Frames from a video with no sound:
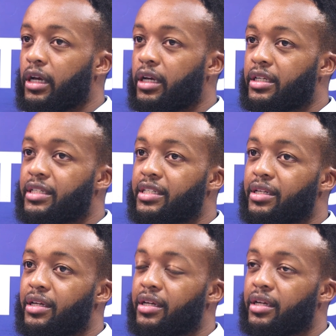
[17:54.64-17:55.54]

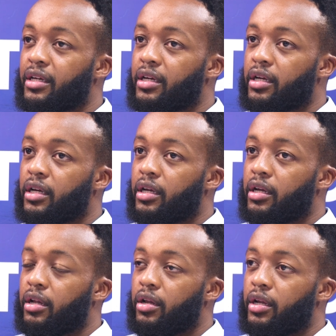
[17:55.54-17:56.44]
it
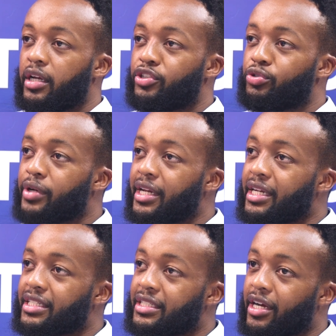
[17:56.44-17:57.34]
shouldn't
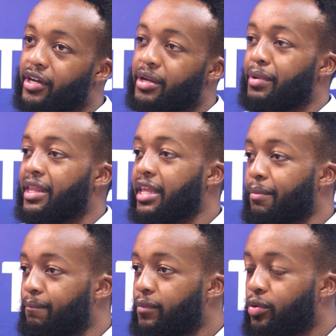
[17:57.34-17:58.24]
necessarily be
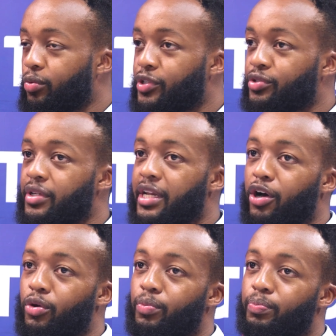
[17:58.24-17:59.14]
them. We should
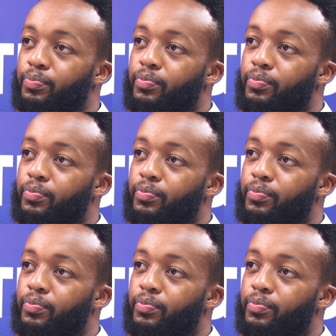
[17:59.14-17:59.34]
now